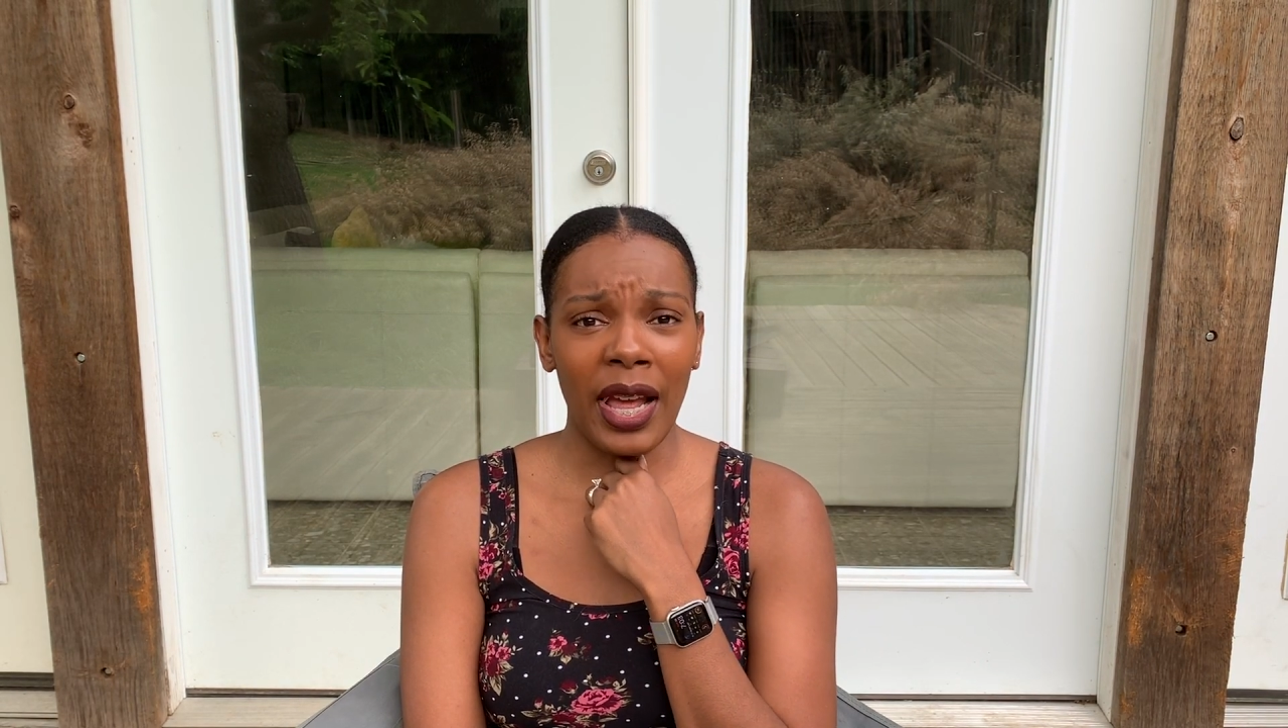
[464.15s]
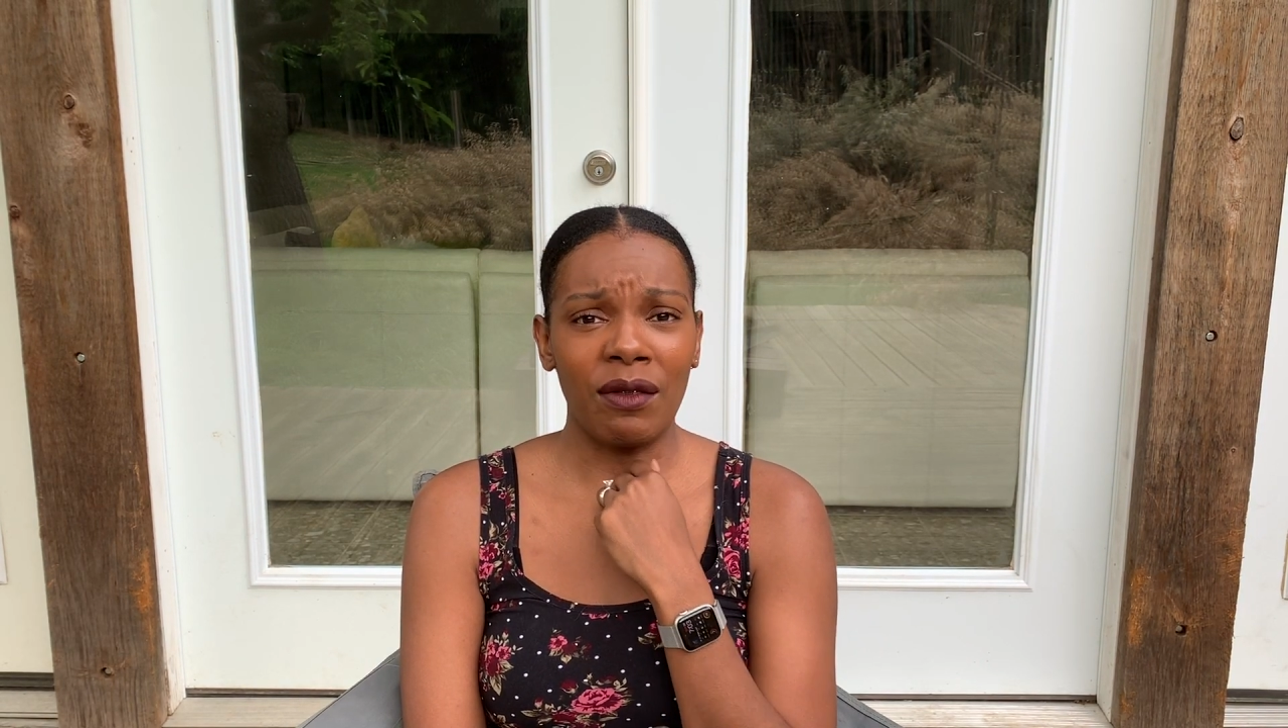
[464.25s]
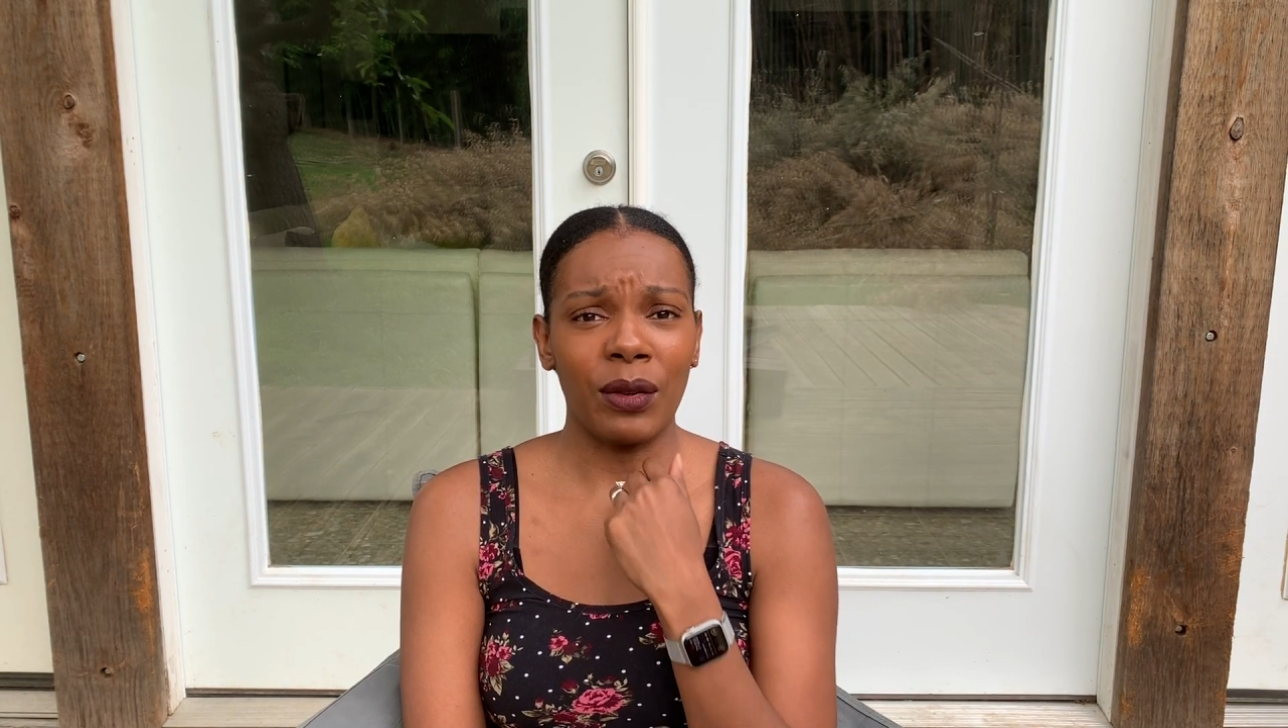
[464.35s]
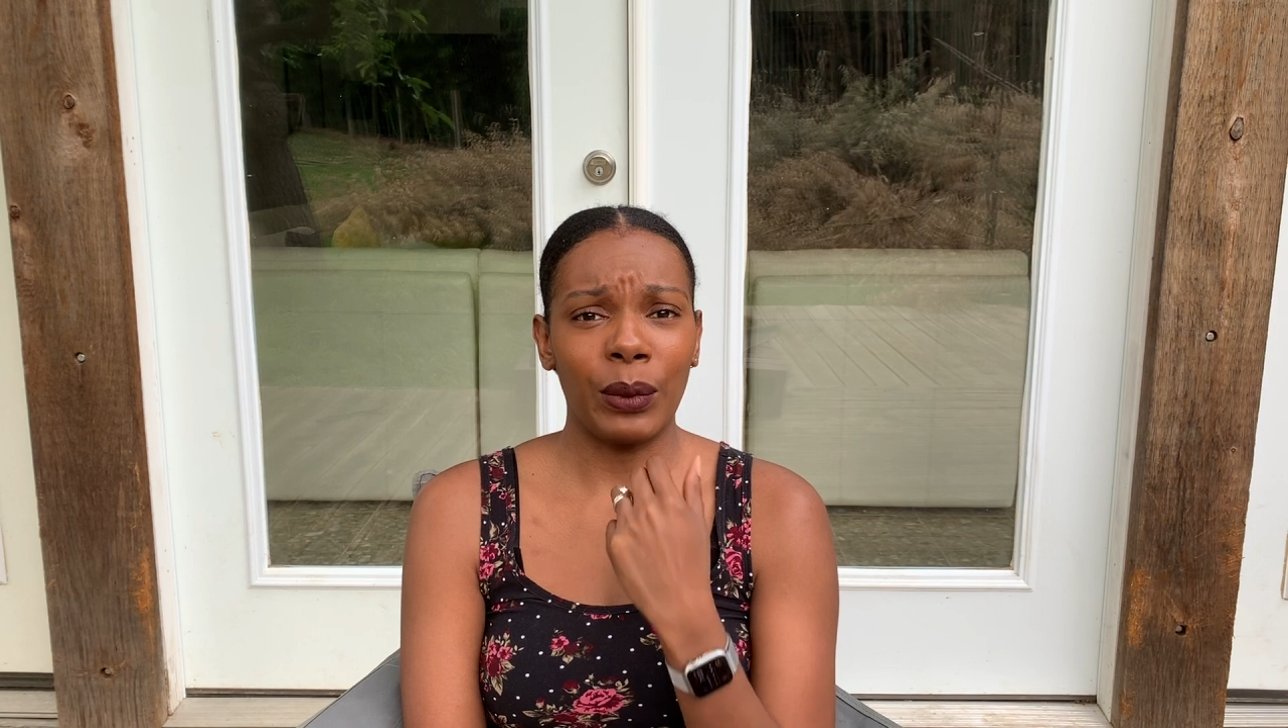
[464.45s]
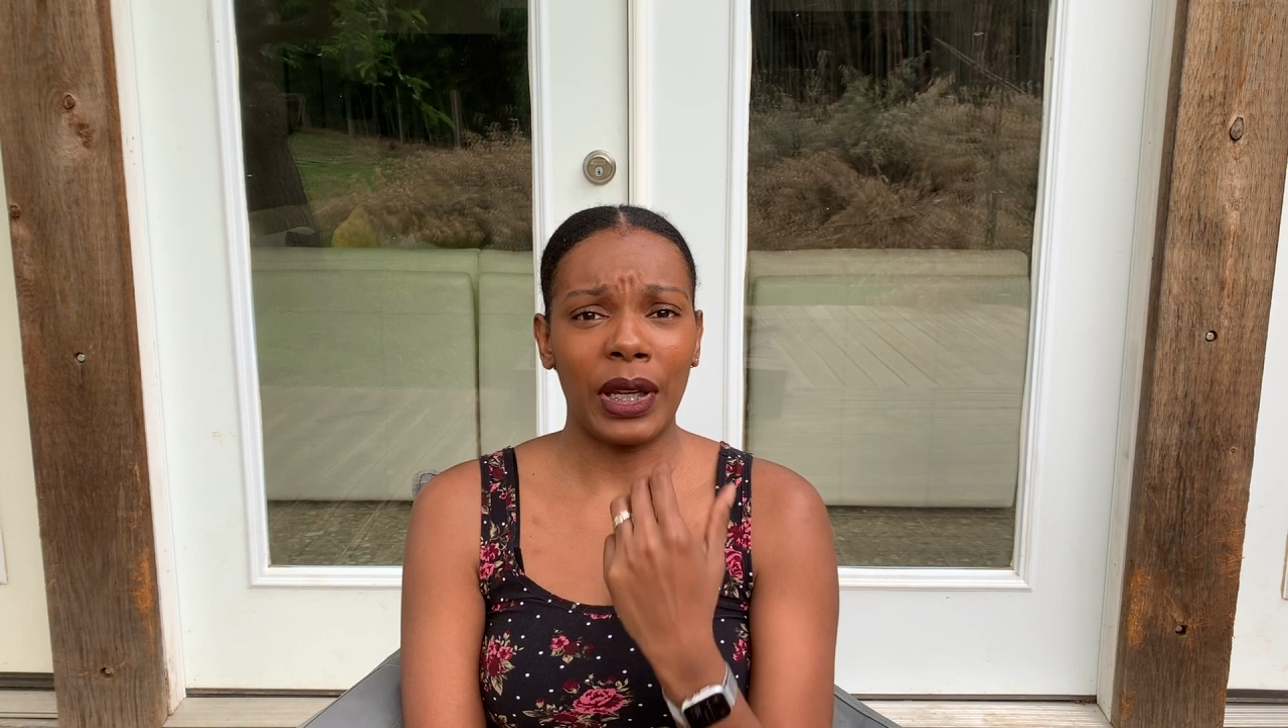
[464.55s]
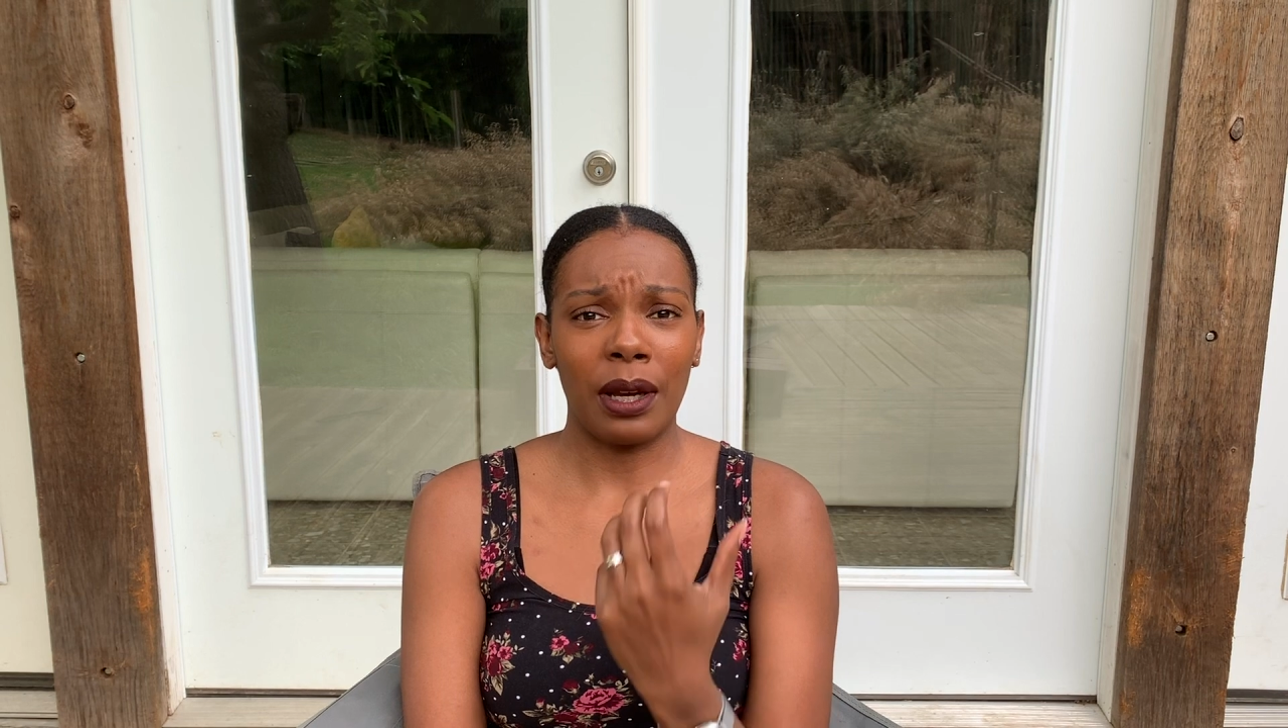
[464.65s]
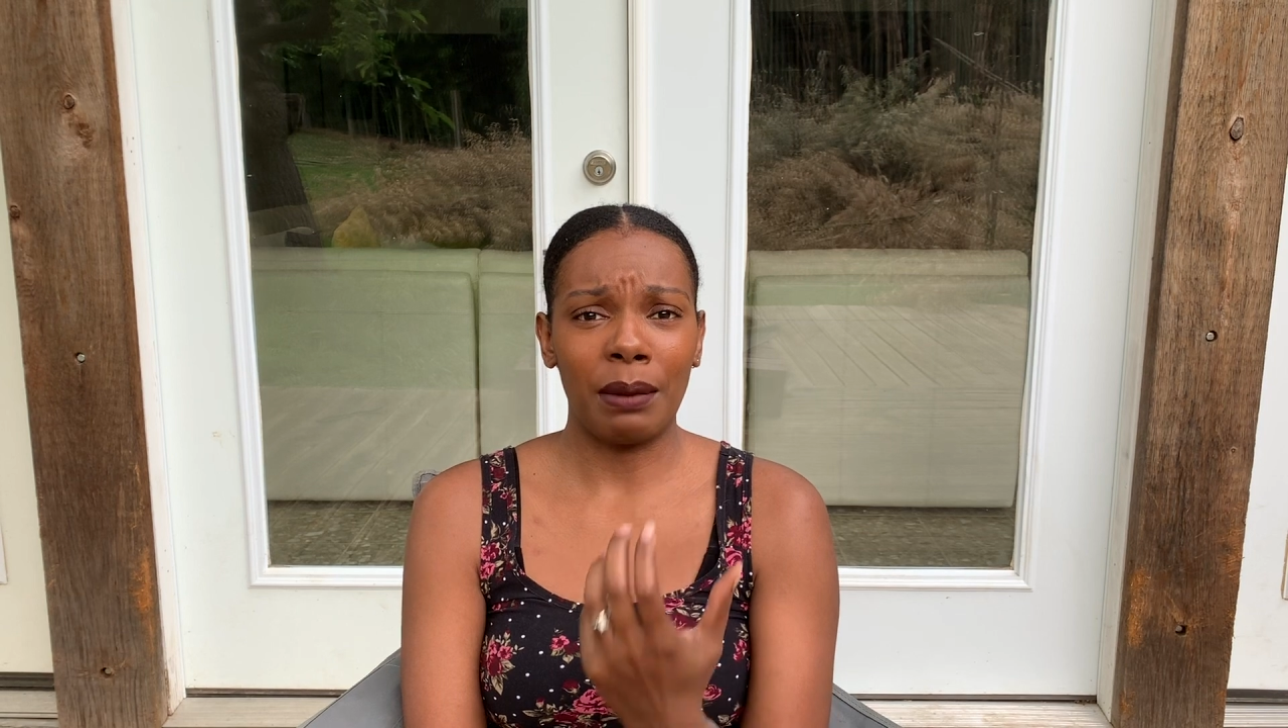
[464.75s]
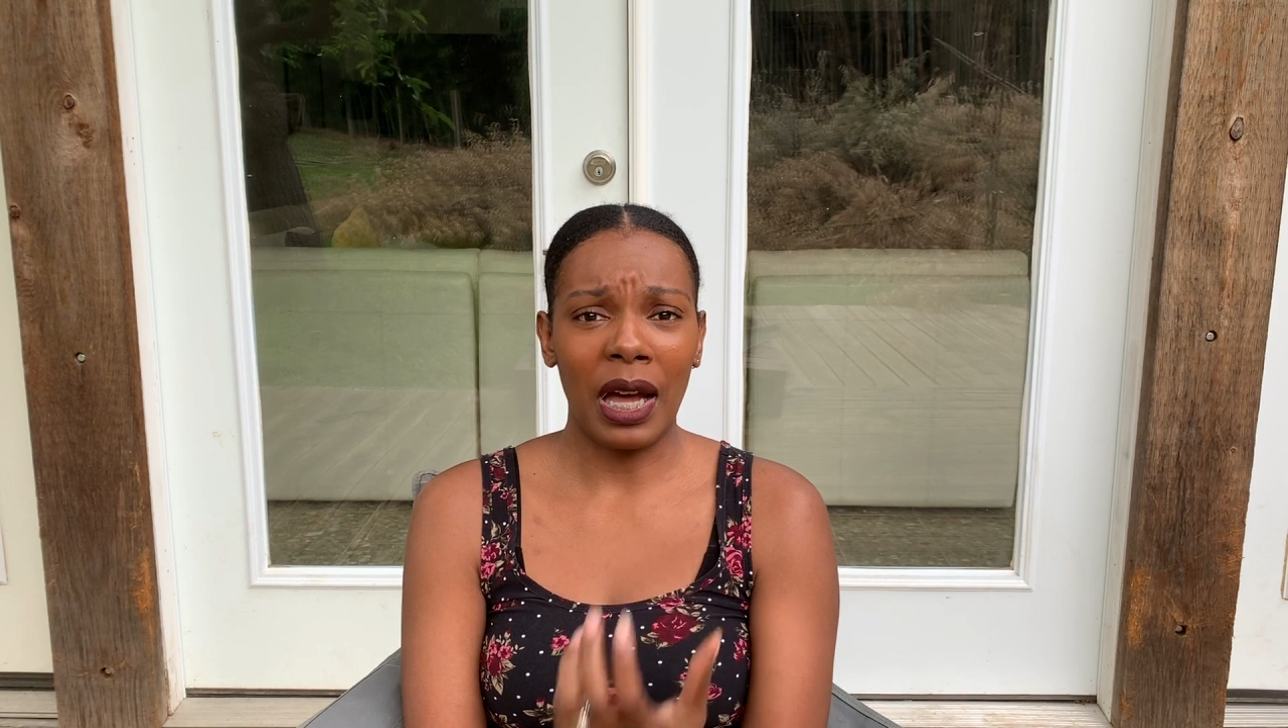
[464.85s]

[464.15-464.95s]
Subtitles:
after we come